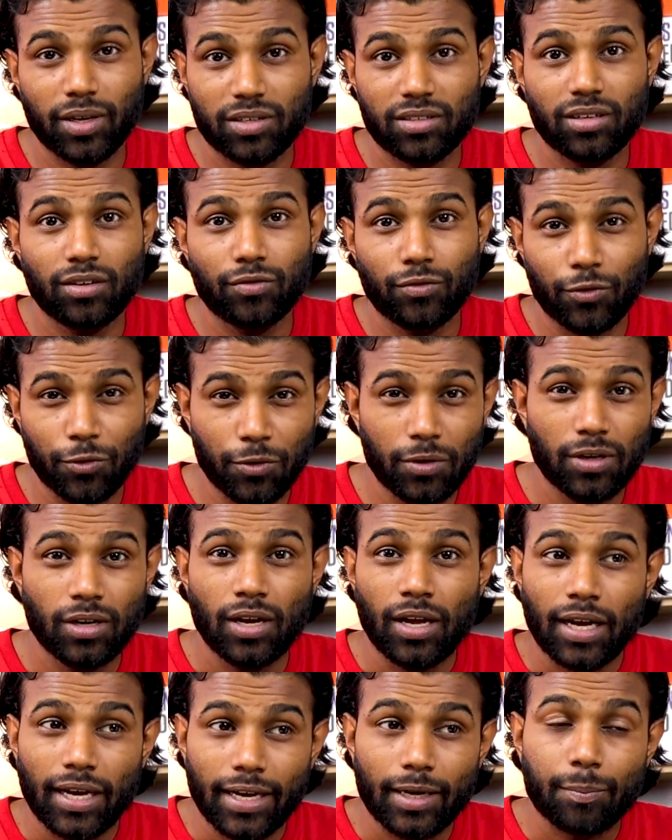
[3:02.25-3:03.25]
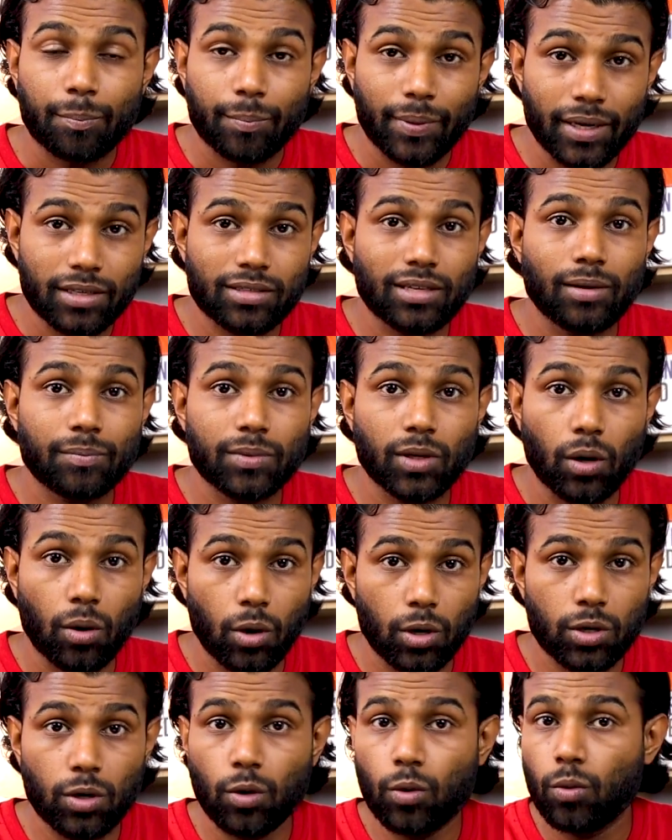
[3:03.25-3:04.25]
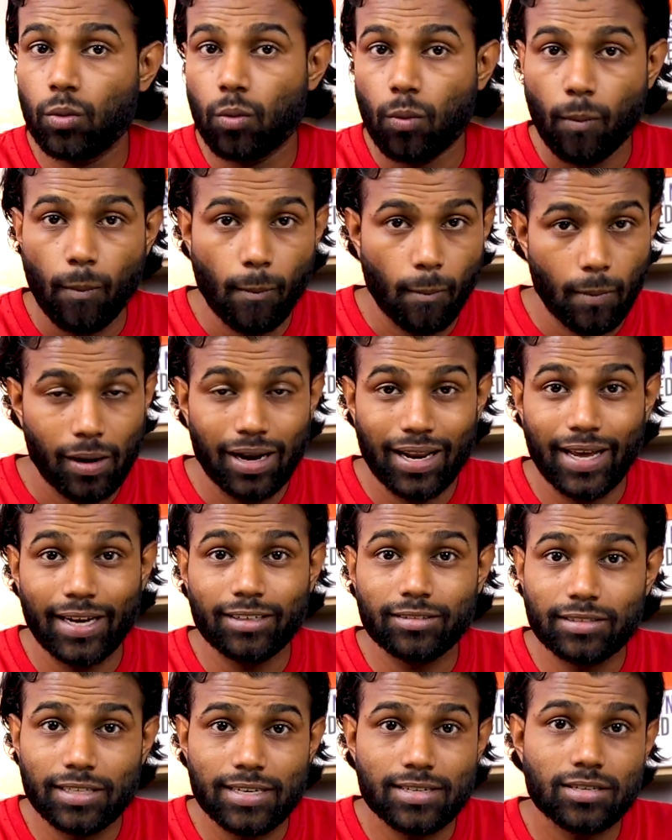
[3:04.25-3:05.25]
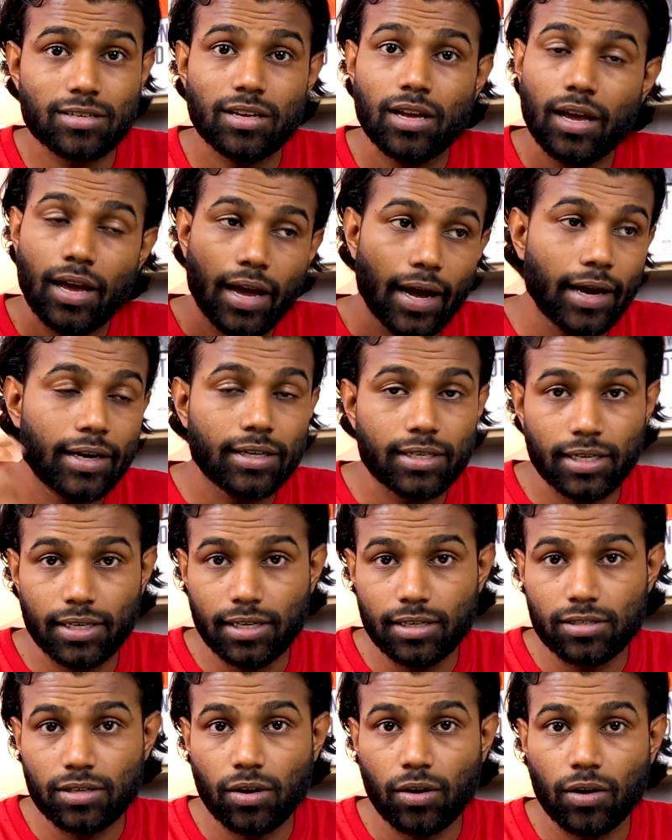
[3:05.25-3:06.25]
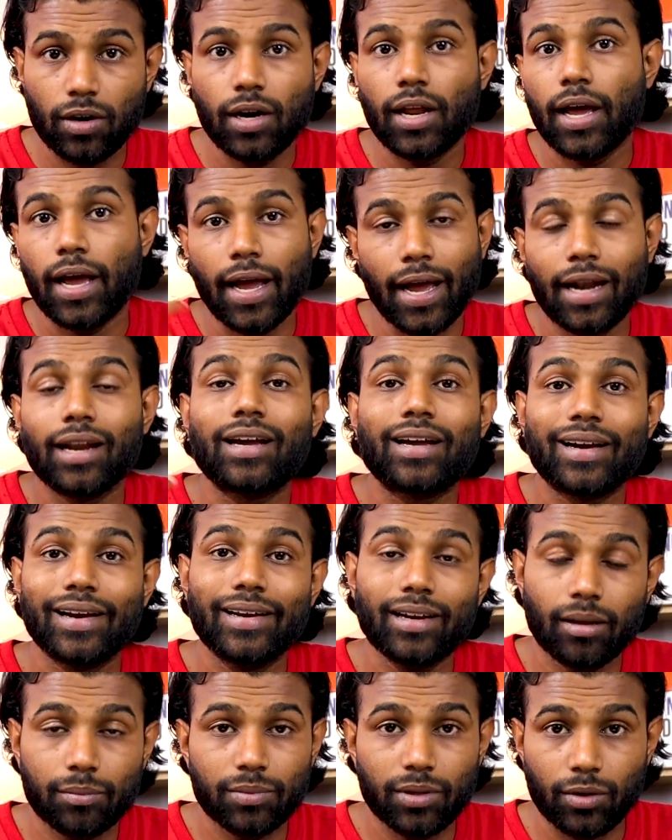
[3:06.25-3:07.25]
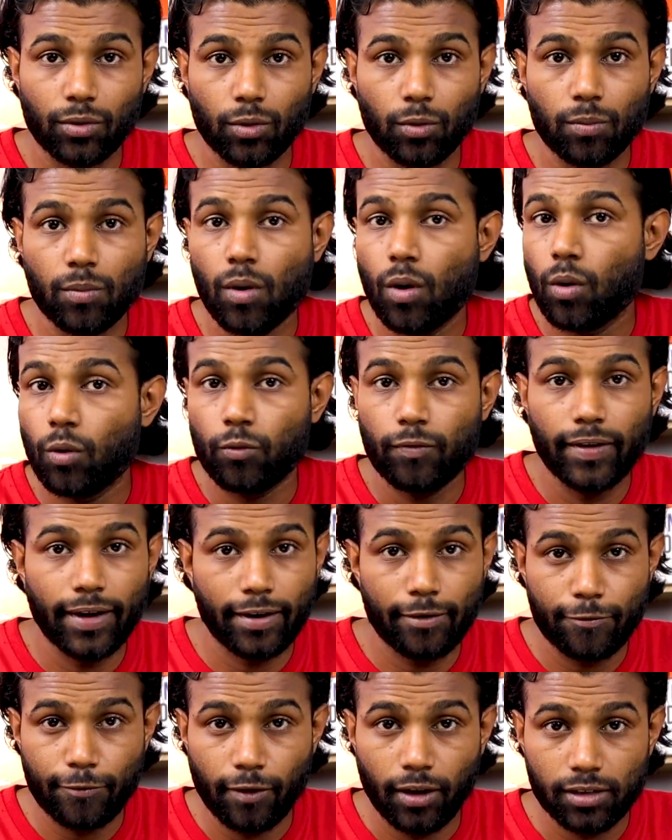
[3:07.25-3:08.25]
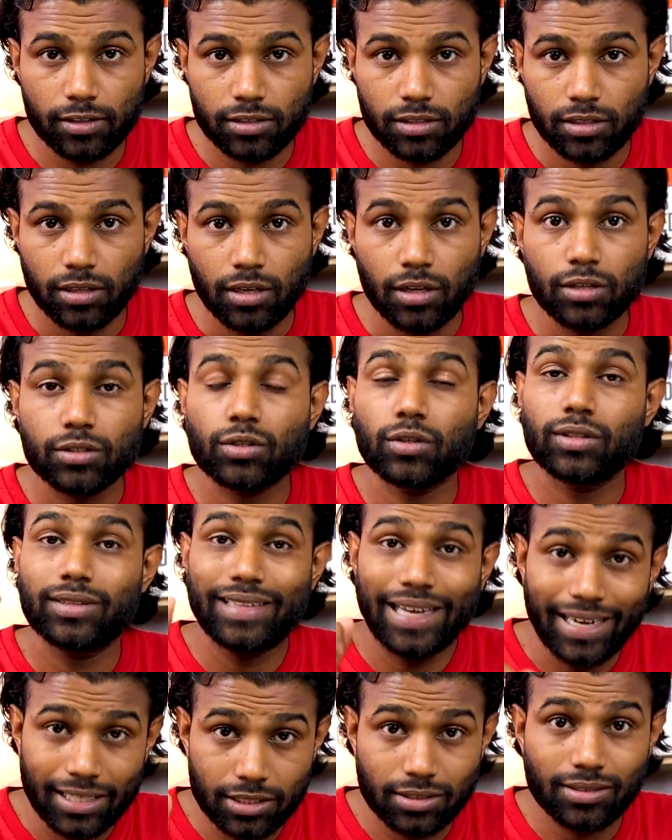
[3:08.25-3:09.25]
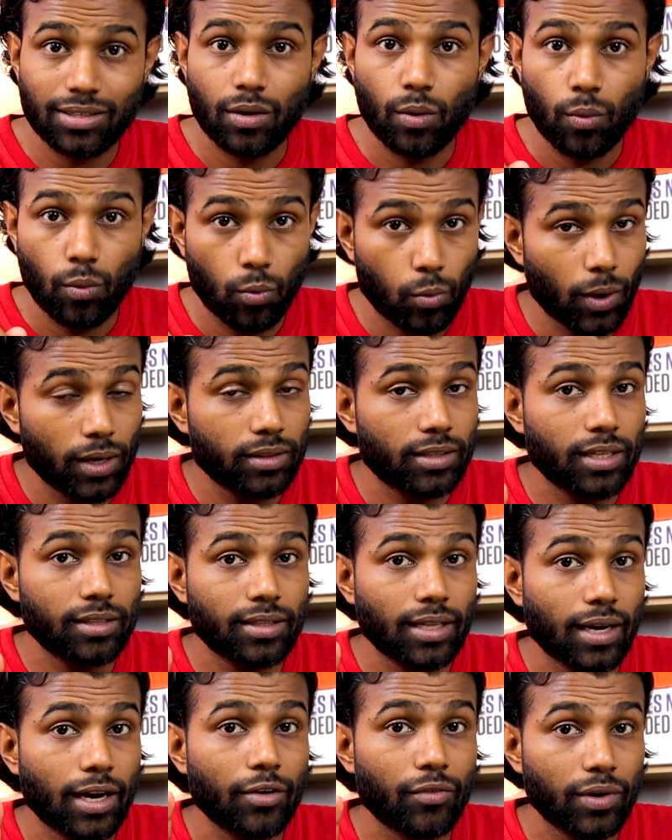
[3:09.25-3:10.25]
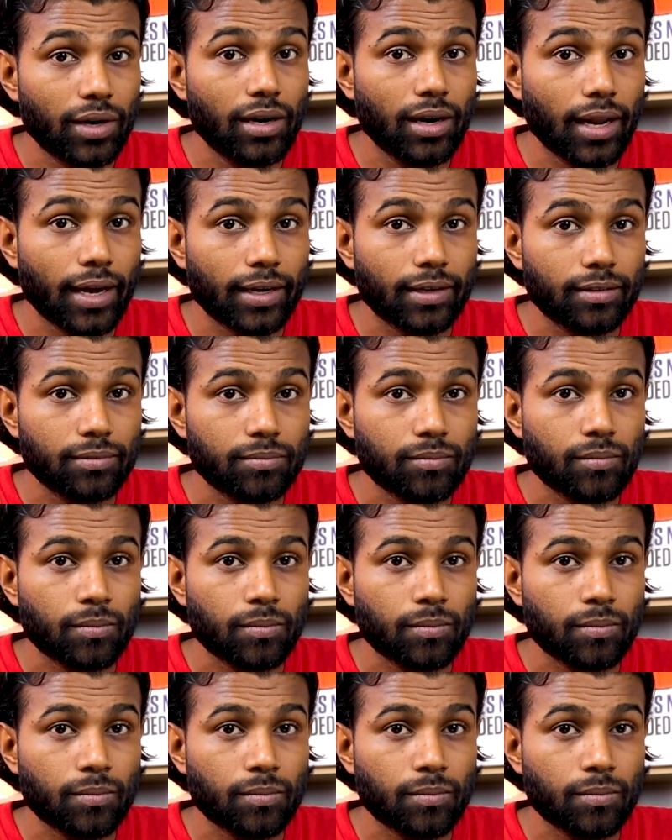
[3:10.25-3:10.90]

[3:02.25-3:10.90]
Asian food, it picks up the odor like this and turns it on and clean up the room very fast. So that's one thing that I really like.